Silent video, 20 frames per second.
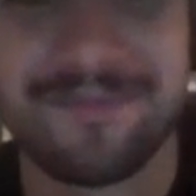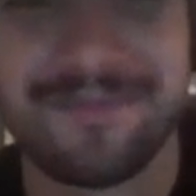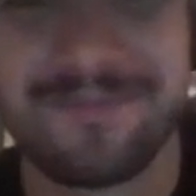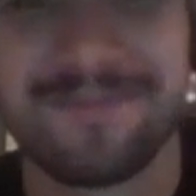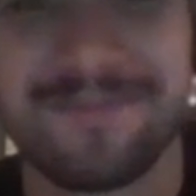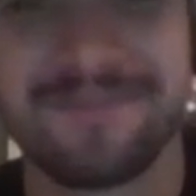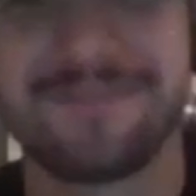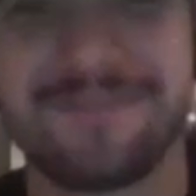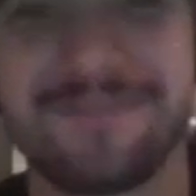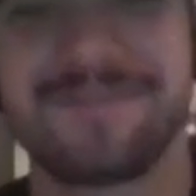
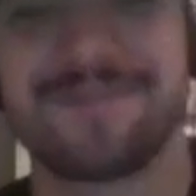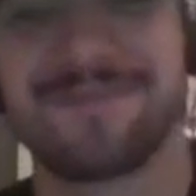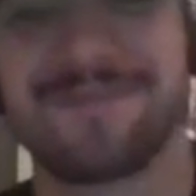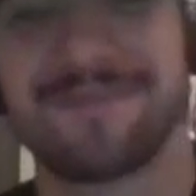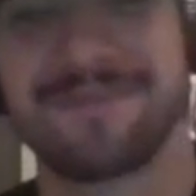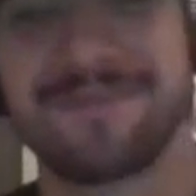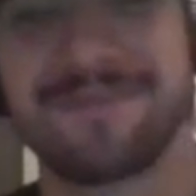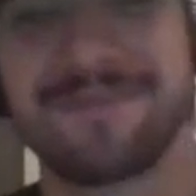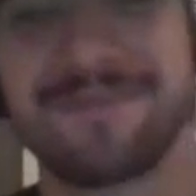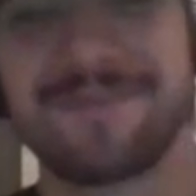
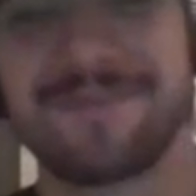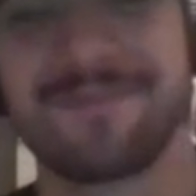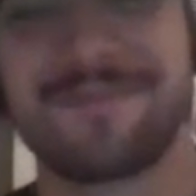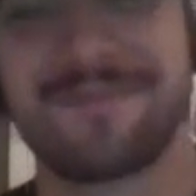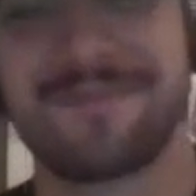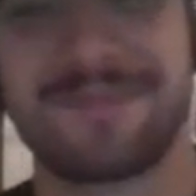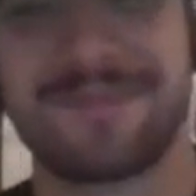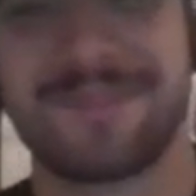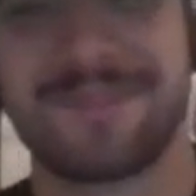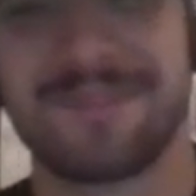
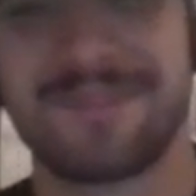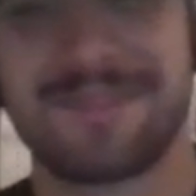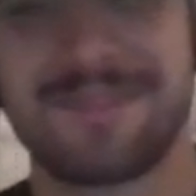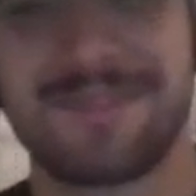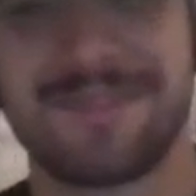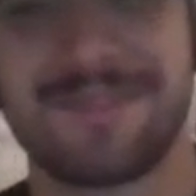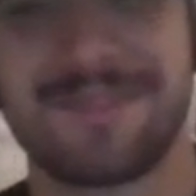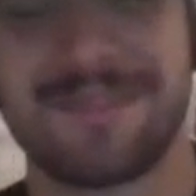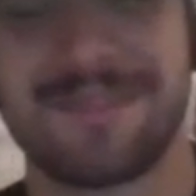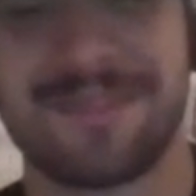
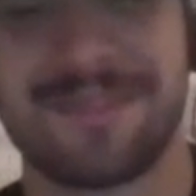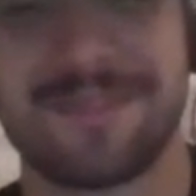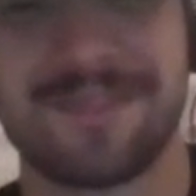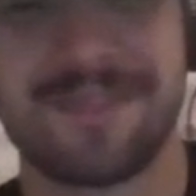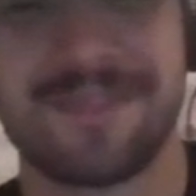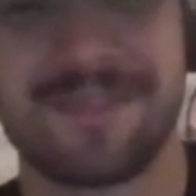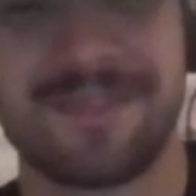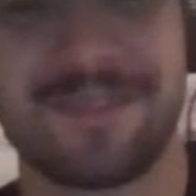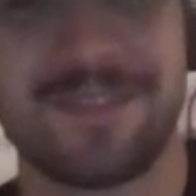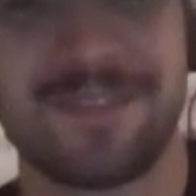
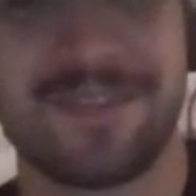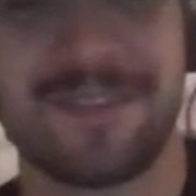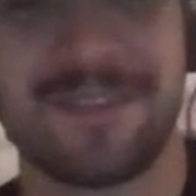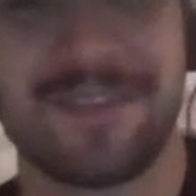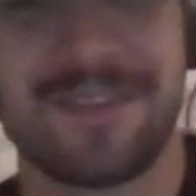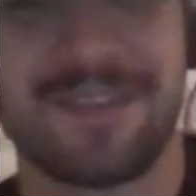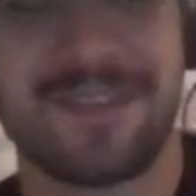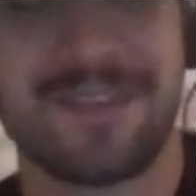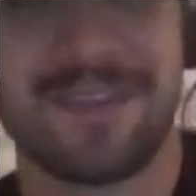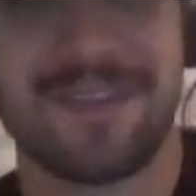
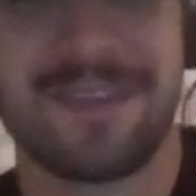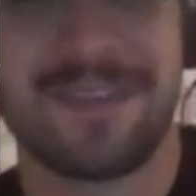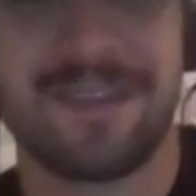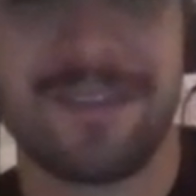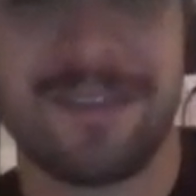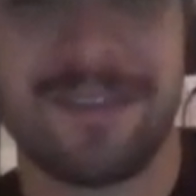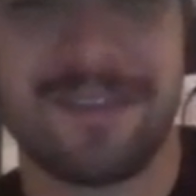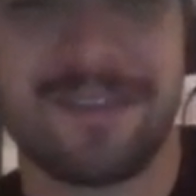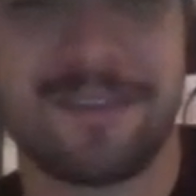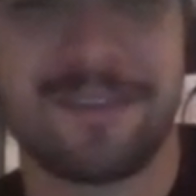
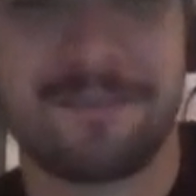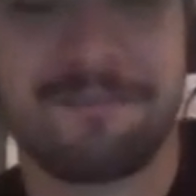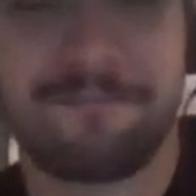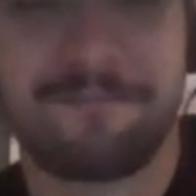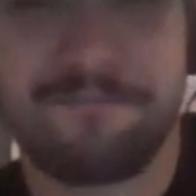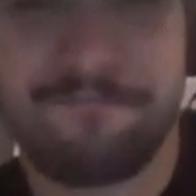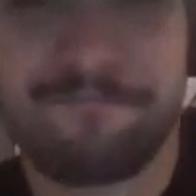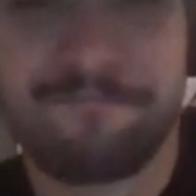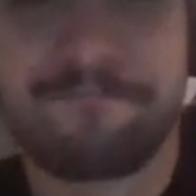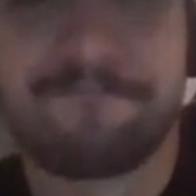
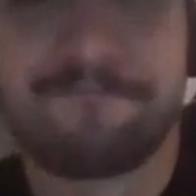(silent)